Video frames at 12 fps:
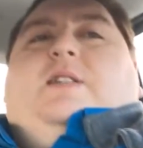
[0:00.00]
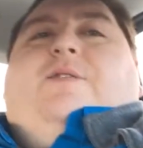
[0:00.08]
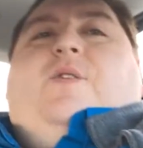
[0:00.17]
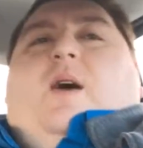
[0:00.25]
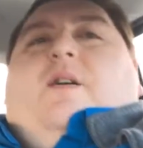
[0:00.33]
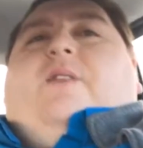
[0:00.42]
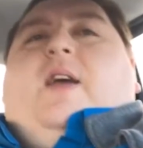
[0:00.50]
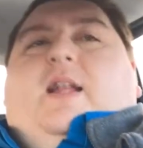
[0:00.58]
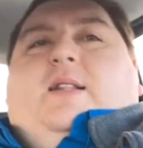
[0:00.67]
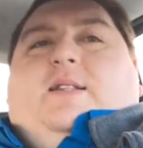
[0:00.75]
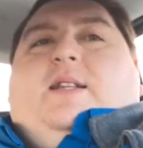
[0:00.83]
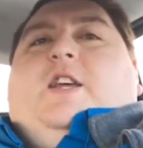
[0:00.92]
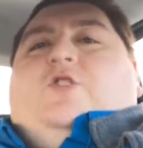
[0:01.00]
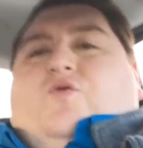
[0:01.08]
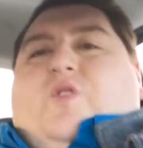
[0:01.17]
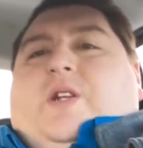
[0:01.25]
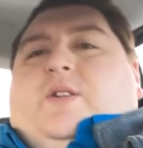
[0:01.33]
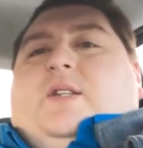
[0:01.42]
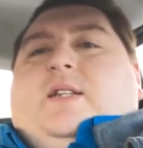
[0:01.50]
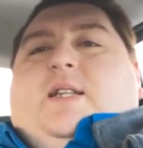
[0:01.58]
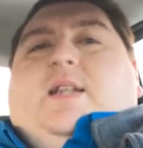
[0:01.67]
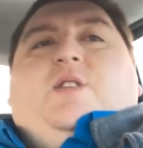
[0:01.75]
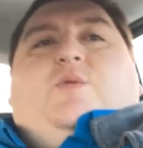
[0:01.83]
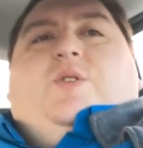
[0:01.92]
if you have end-stage renal
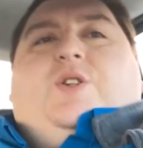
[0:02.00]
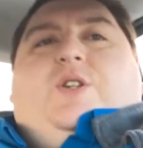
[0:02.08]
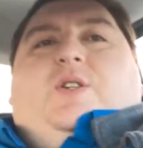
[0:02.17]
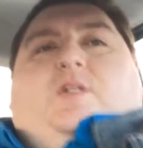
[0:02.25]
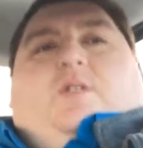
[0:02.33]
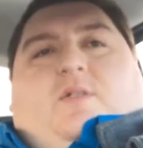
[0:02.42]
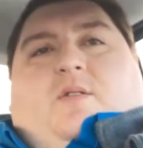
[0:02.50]
disease, which is